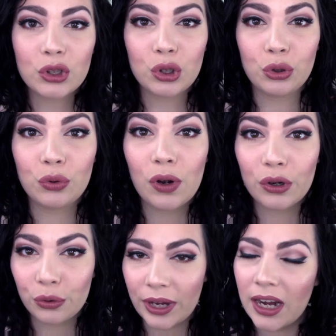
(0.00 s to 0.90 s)
to
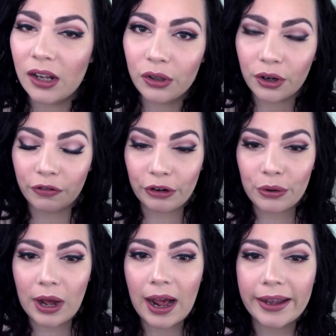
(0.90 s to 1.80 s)
create a look for you
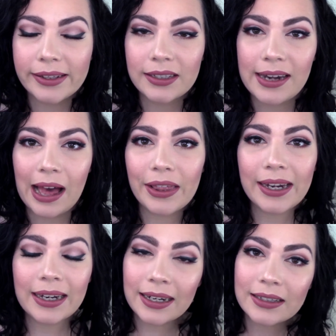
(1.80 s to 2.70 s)
guys now that
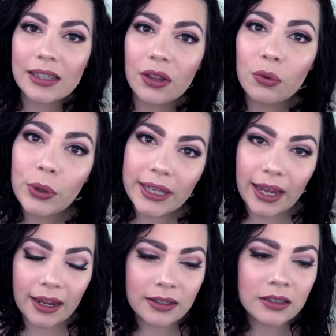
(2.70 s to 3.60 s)
it is the
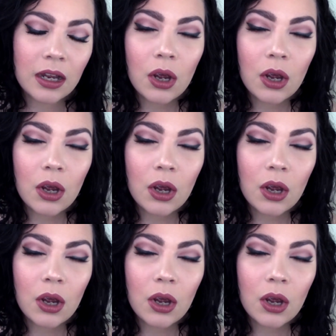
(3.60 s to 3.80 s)
weekend.